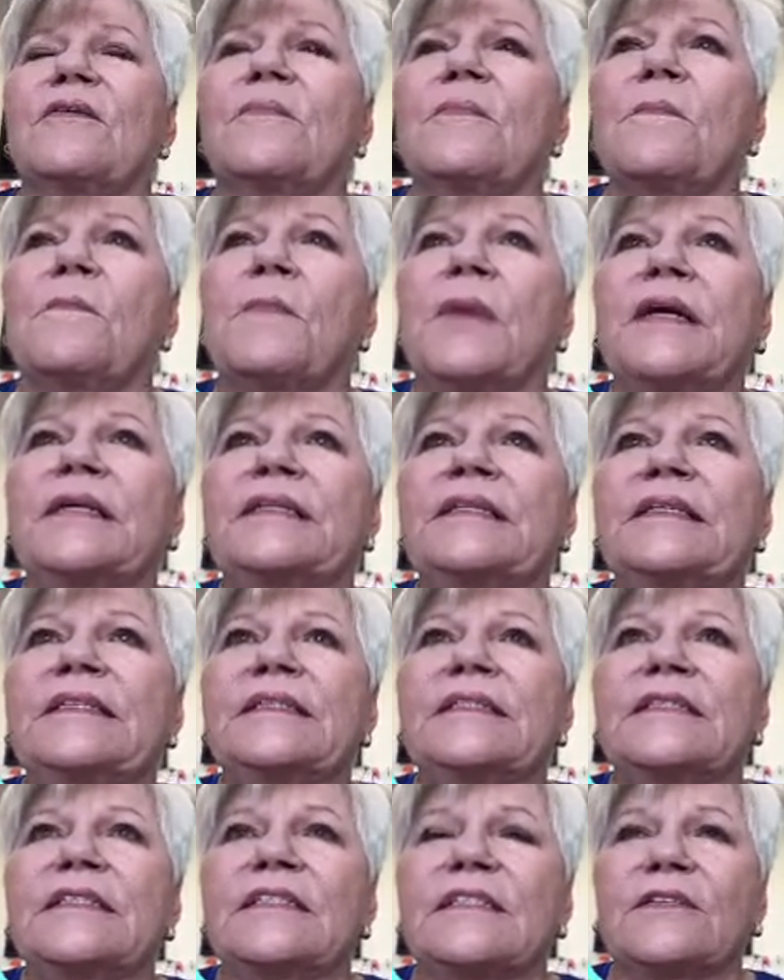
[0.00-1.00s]

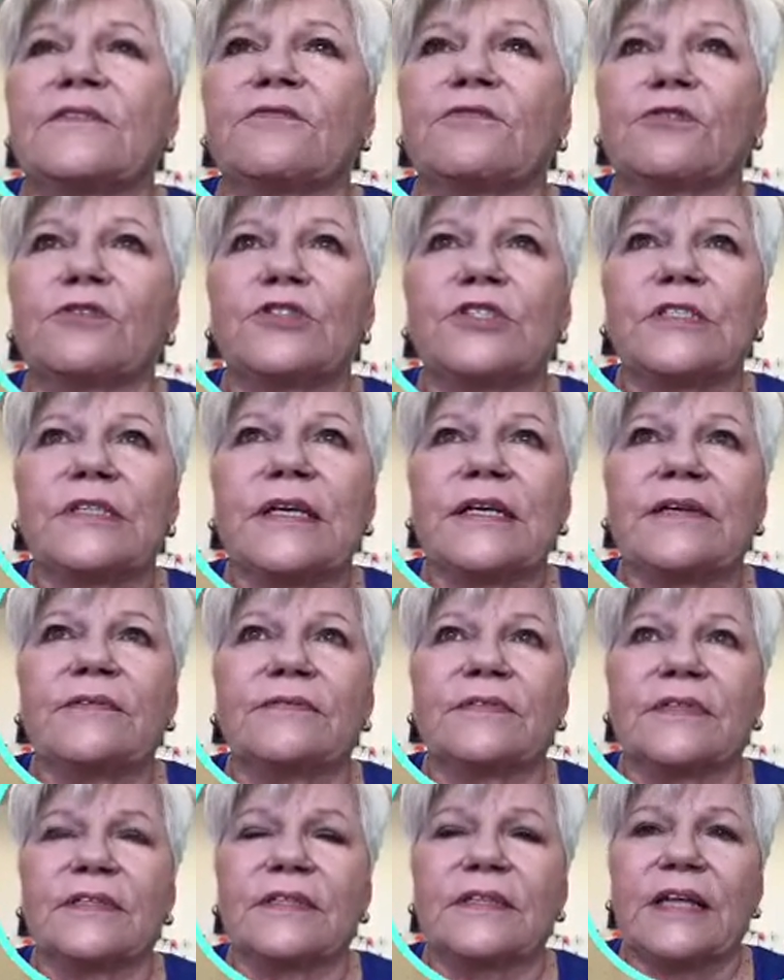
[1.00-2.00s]
Mondays is the first day
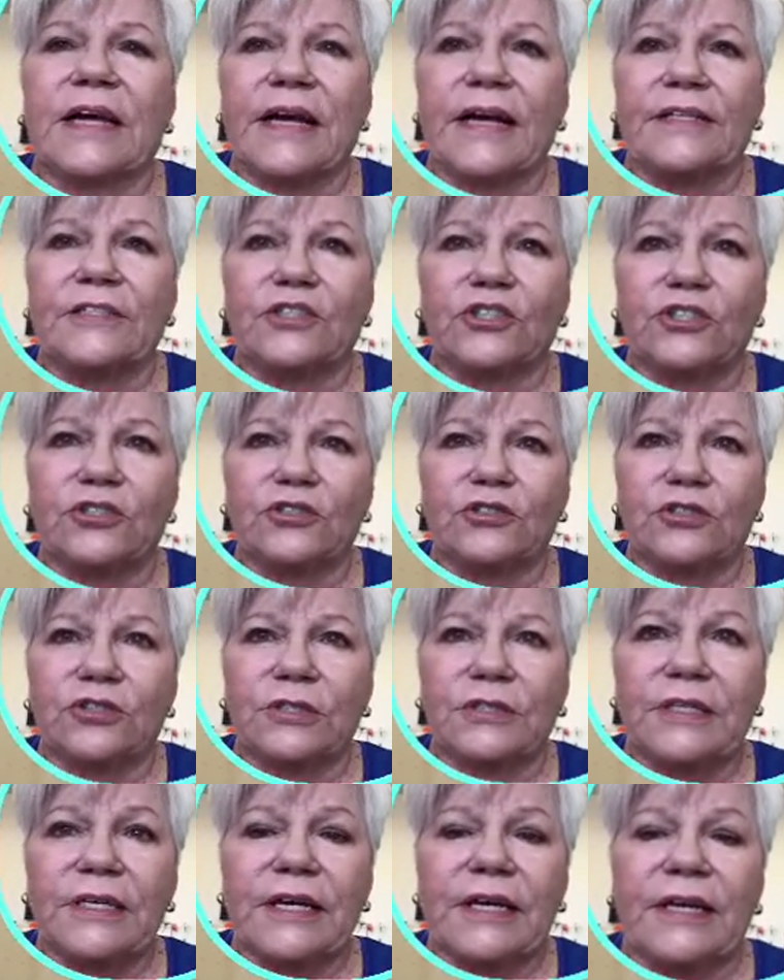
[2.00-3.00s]
of the class
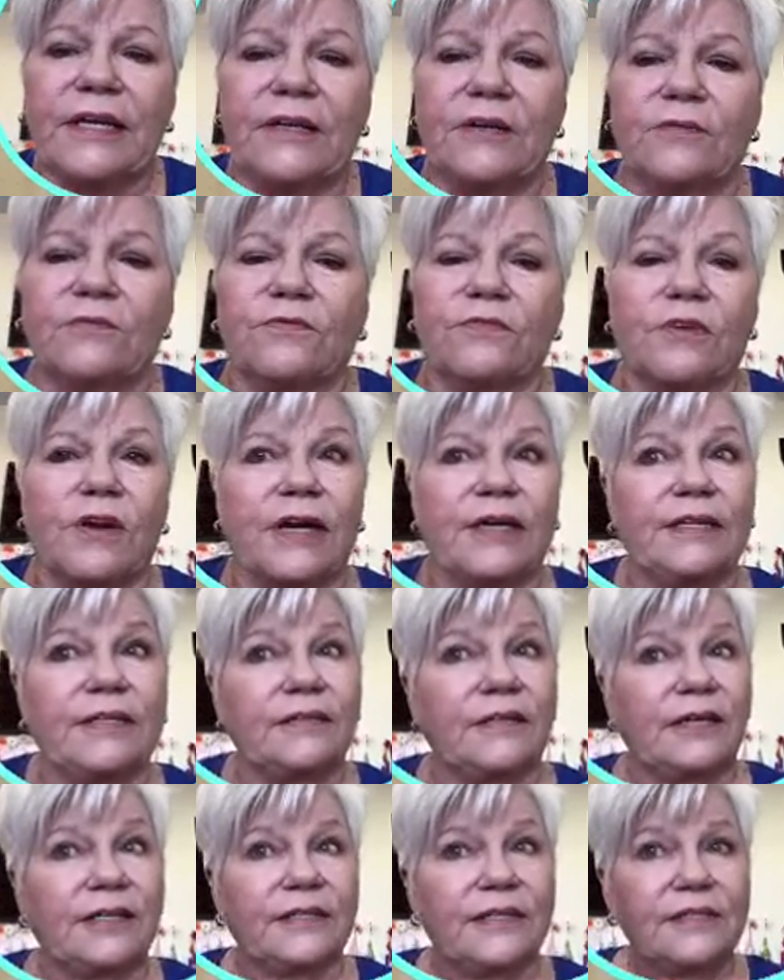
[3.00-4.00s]
usually, and on Friday,
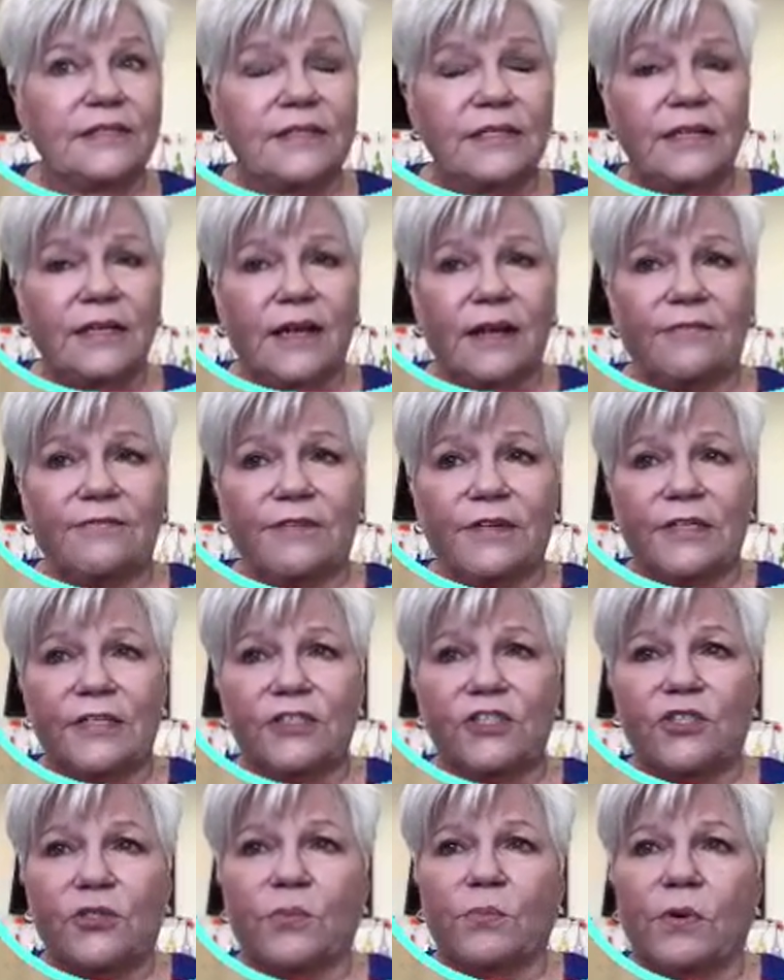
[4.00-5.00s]
like I said, I
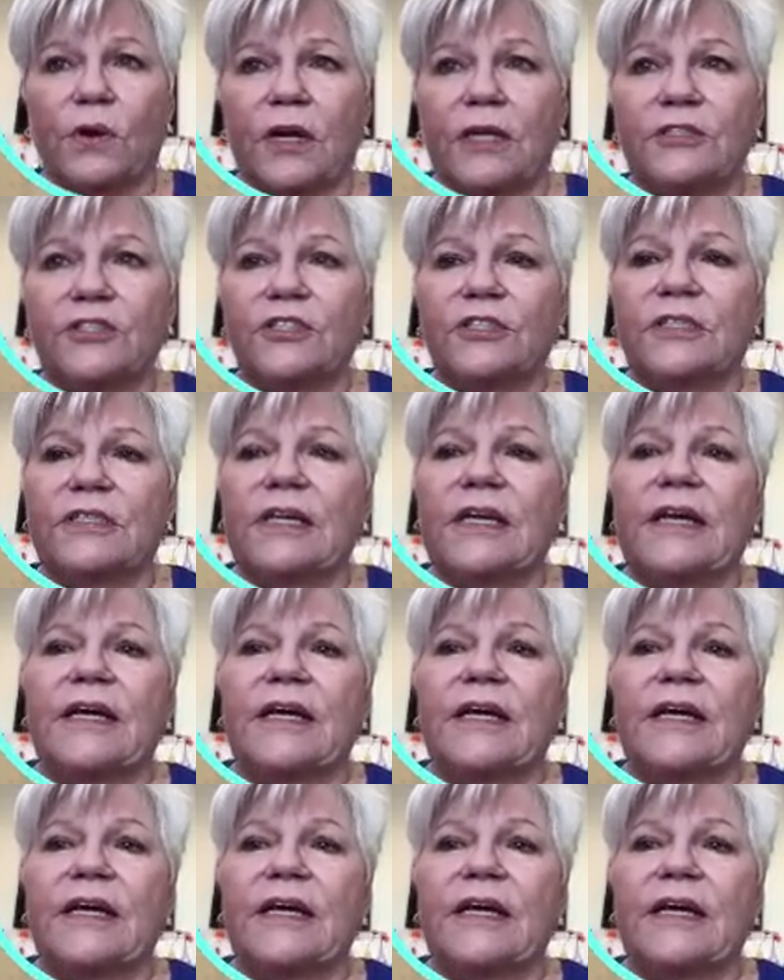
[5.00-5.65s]
finish the project.